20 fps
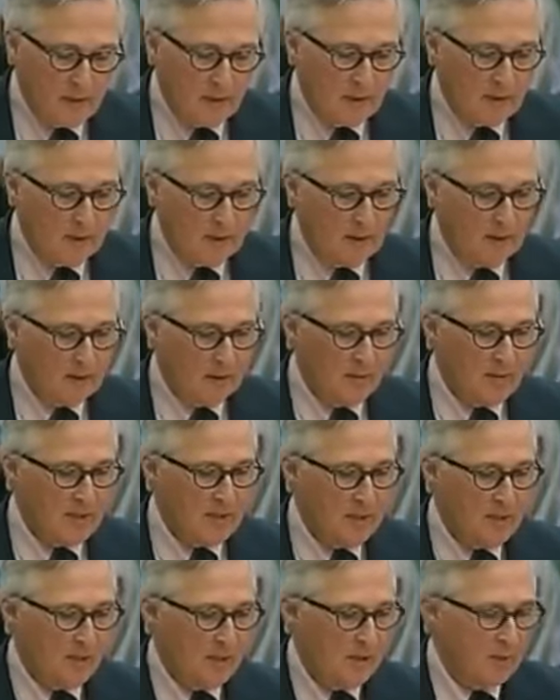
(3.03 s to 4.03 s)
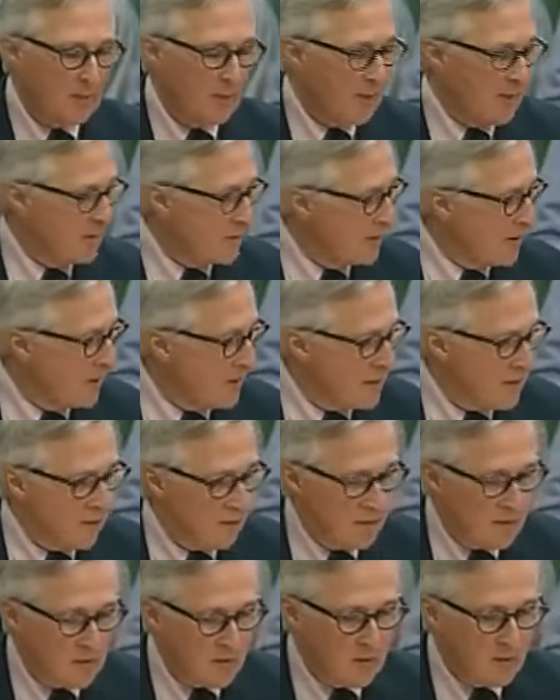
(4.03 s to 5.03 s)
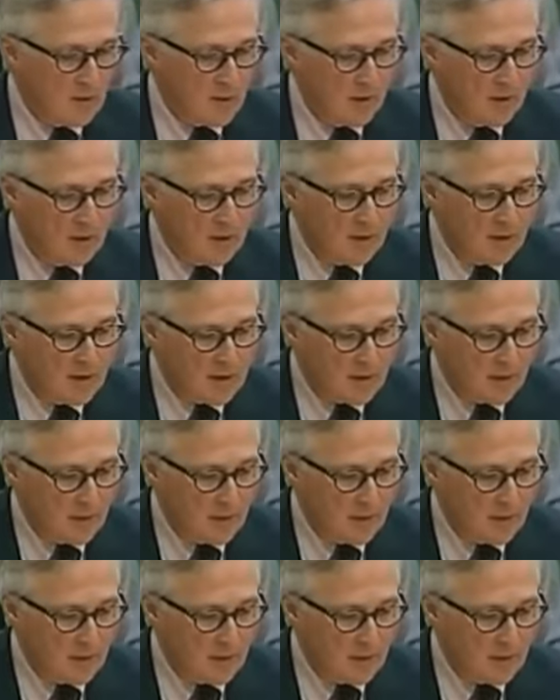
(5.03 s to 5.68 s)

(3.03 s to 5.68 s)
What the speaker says: Let me start by introducing my two colleagues.